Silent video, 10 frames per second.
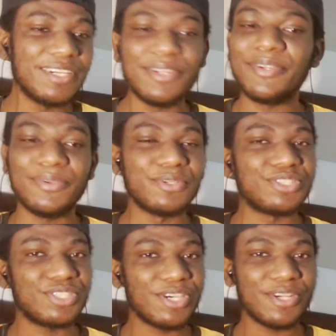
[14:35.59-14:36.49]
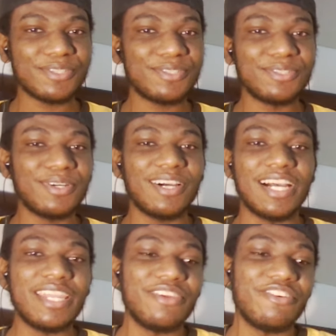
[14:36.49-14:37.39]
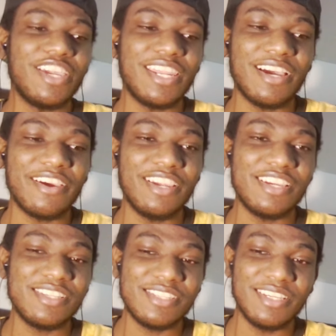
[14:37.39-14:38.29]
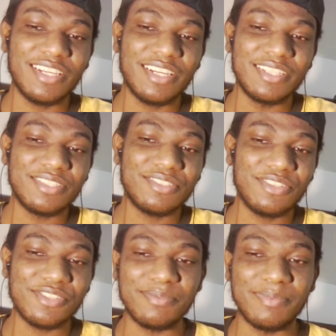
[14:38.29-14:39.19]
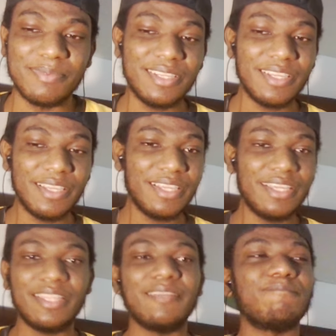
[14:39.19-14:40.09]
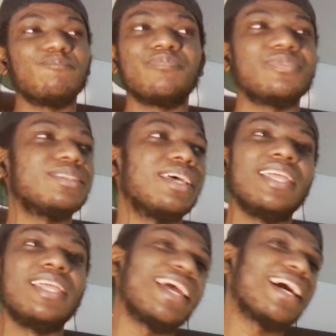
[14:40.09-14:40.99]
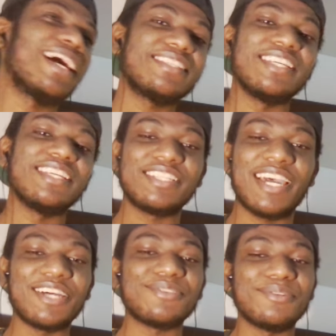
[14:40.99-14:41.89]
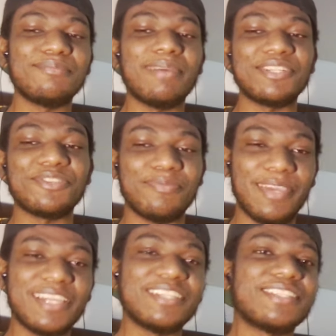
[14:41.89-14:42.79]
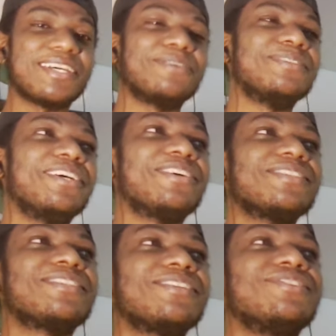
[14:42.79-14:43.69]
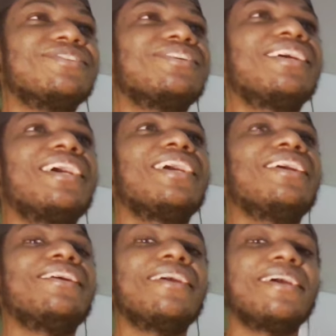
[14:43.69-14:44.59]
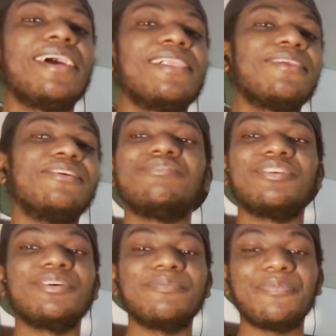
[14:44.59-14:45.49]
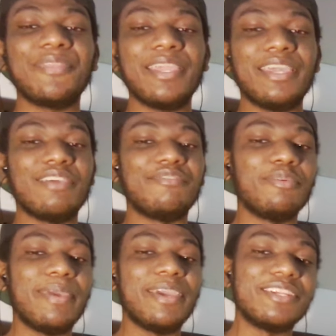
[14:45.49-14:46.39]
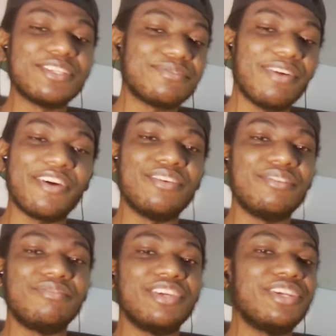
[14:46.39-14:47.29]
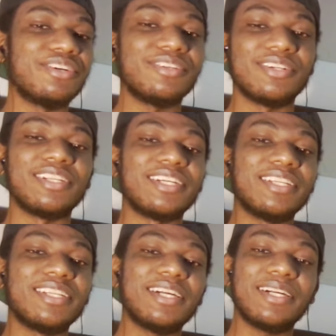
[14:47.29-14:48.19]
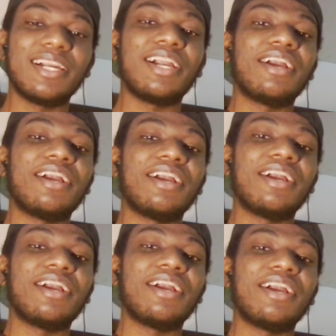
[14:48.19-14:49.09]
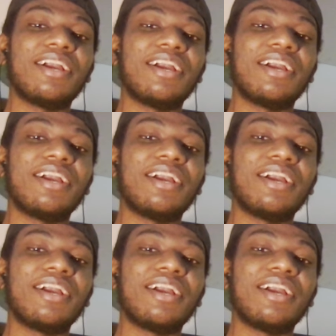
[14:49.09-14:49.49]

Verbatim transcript: Shout out to Under Radar see. cause trust me. And like I said, shout out to my Jamaicans out there and such. Hello, if you you made it this far in the video, hold on. Comment down below.